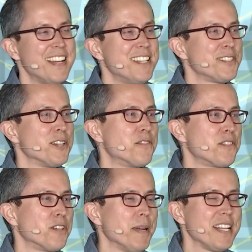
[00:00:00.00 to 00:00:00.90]
So
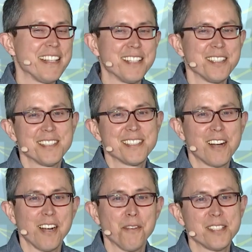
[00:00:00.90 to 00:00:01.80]
for many years,
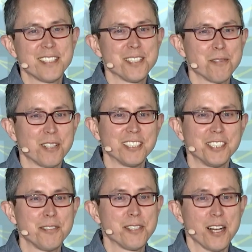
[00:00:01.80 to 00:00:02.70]
our offices were
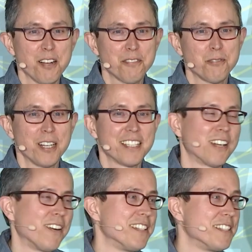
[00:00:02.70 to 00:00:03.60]
shoes off, walking
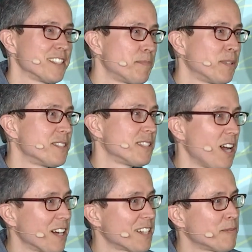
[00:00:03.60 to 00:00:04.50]
around in slippers,
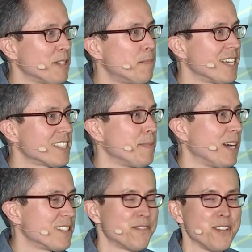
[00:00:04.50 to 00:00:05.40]
socks. We'd pass them
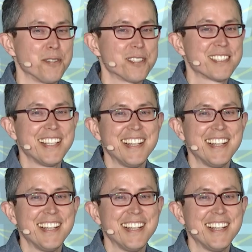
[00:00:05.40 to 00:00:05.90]
out to folks.